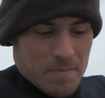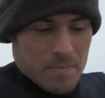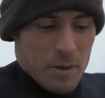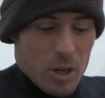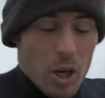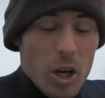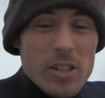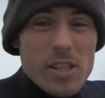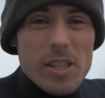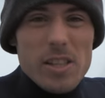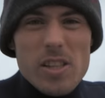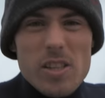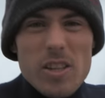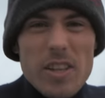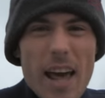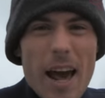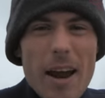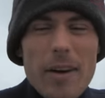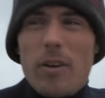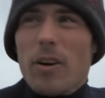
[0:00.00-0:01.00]
Because it's so
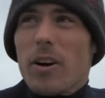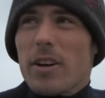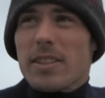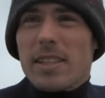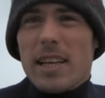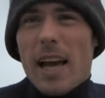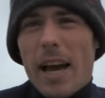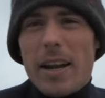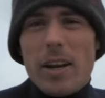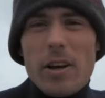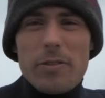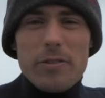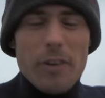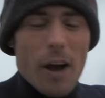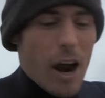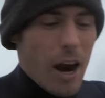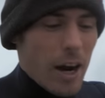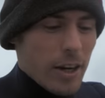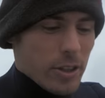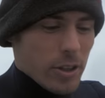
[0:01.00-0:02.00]
narrow, it's kind of
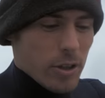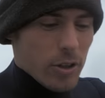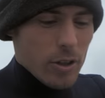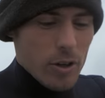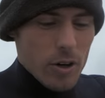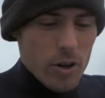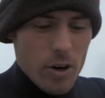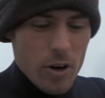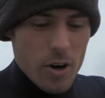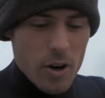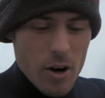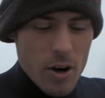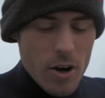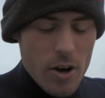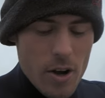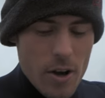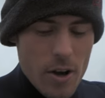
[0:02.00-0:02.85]
hard to